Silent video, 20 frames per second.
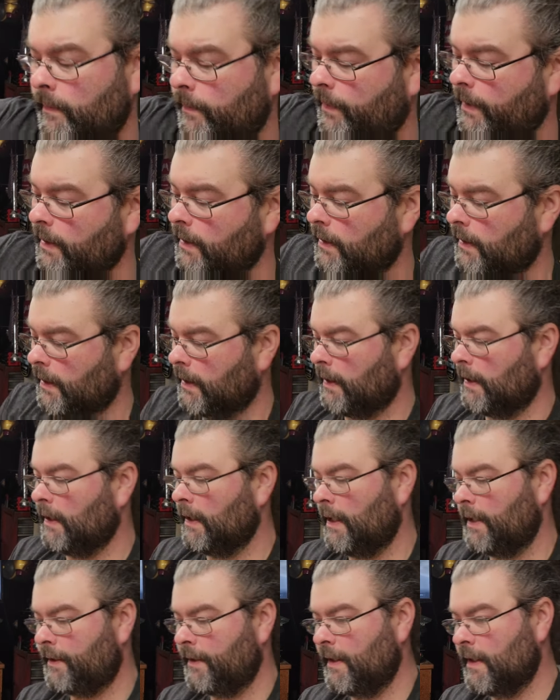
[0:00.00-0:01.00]
But
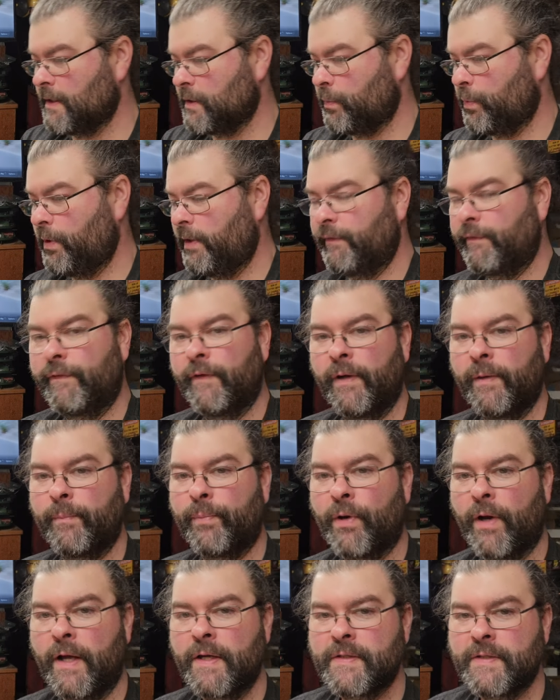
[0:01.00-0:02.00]
think it's a pretty fun
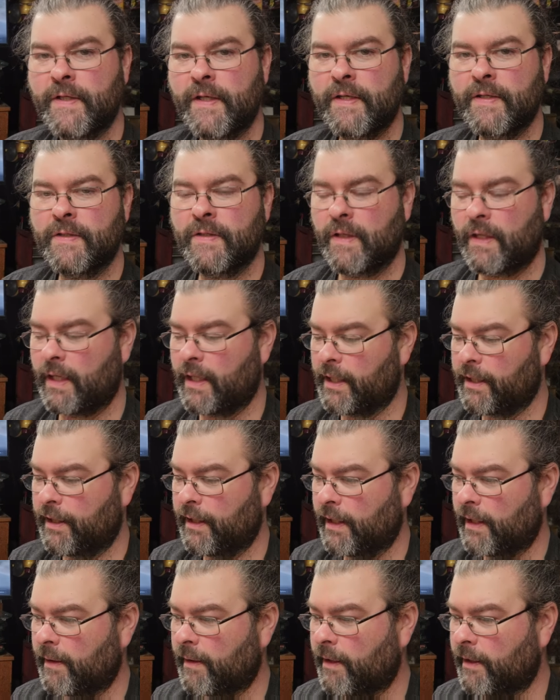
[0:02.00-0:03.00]
process. I
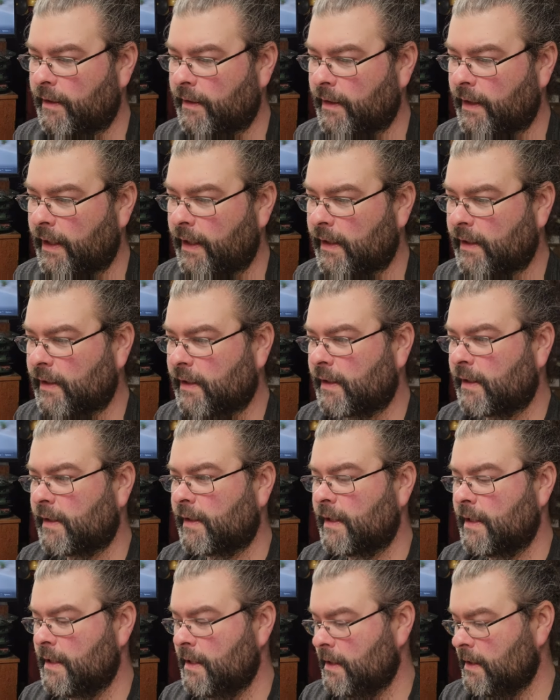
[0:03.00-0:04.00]
think I'm gonna like
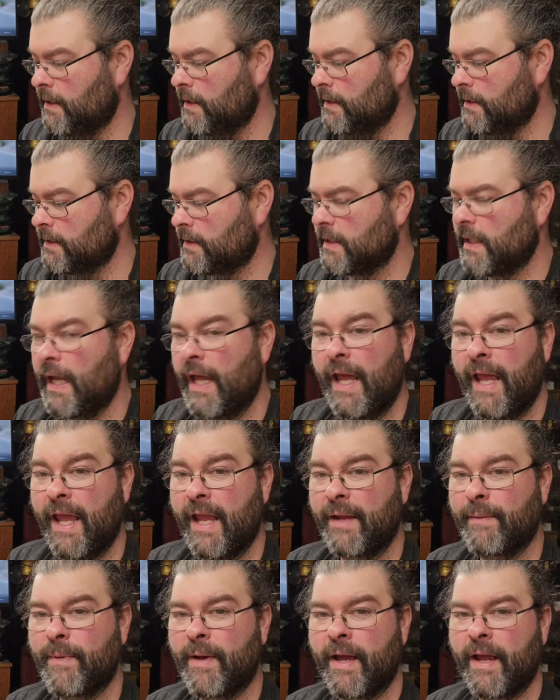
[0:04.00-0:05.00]

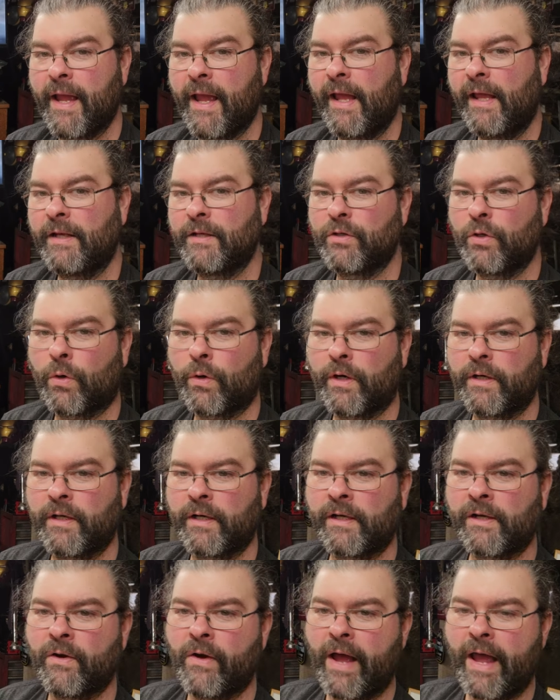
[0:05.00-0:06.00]
hang my
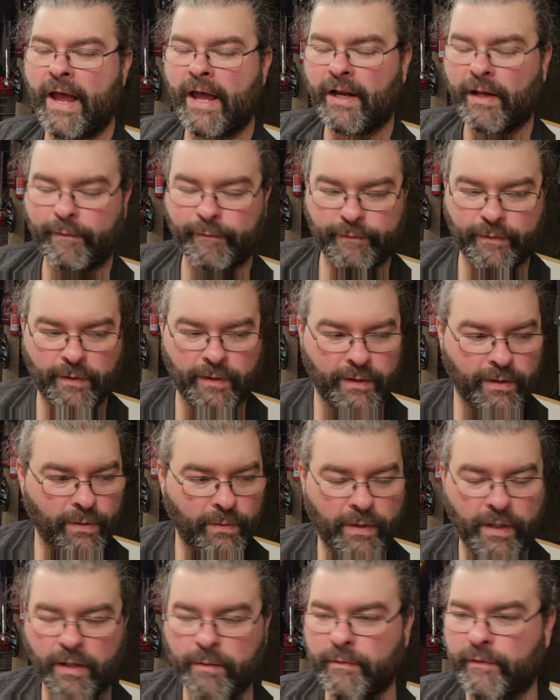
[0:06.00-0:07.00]
Dorodango hat up for a little
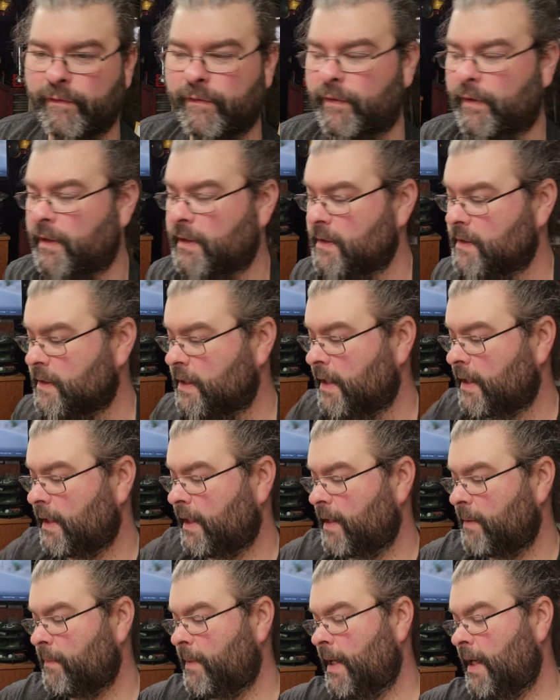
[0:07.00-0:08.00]
while before I decide to
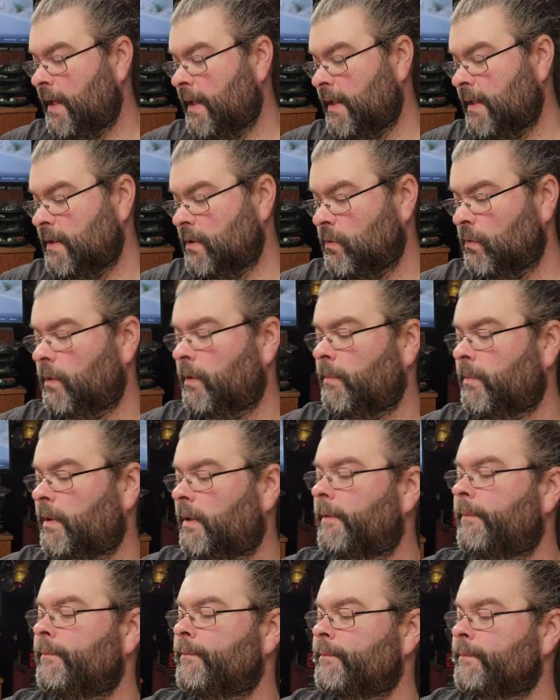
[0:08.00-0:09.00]
get back into it,
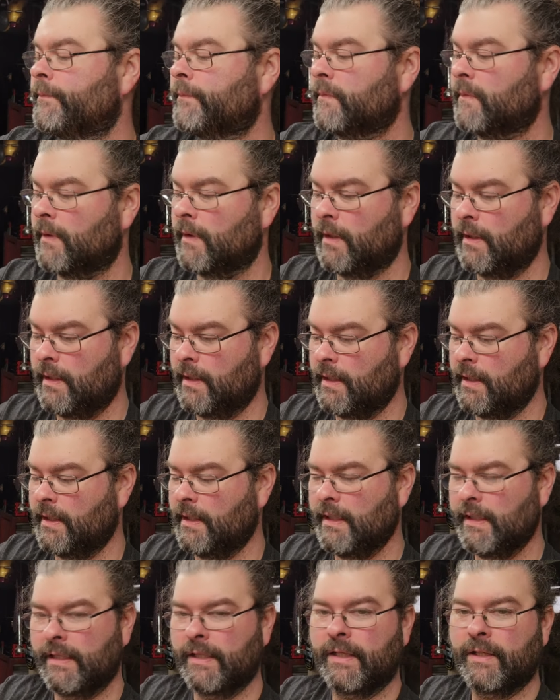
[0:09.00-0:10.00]
but
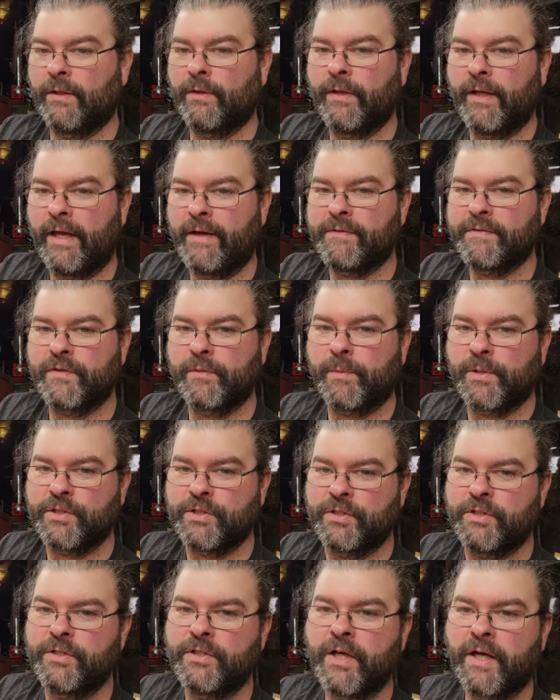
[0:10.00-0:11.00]
you can only have so
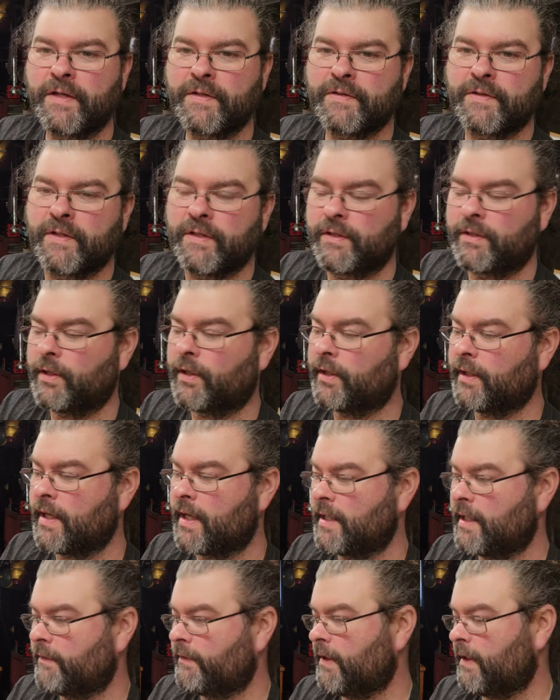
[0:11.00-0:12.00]
much dust and dirt
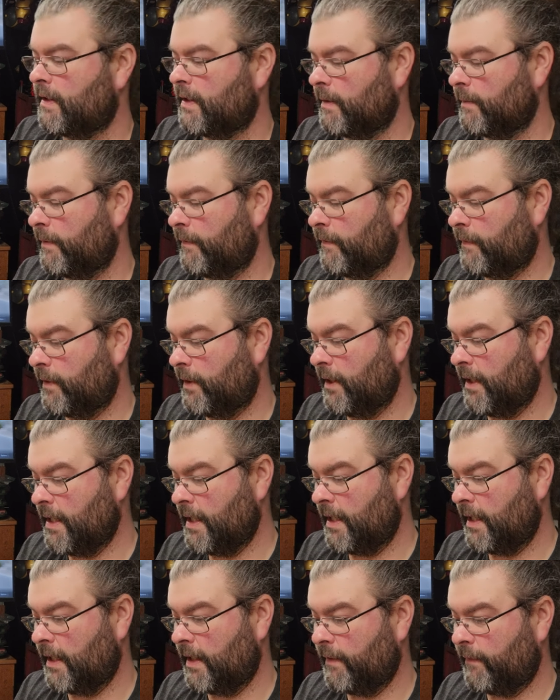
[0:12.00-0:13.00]
on everything before you
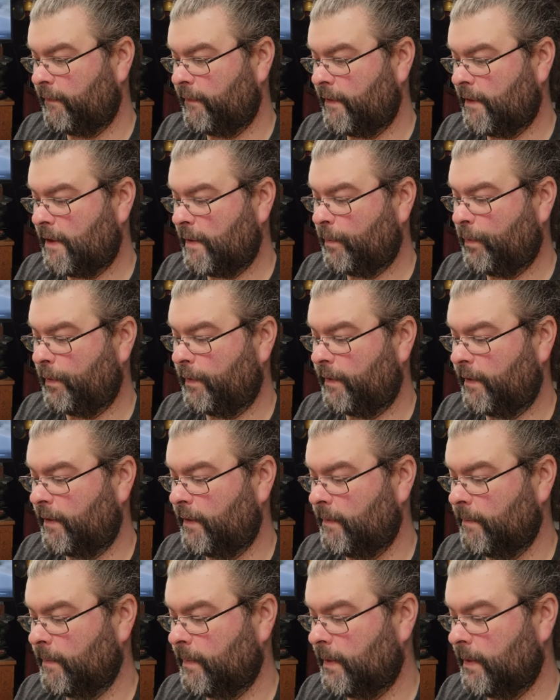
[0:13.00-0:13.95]
kind of get fed up with it.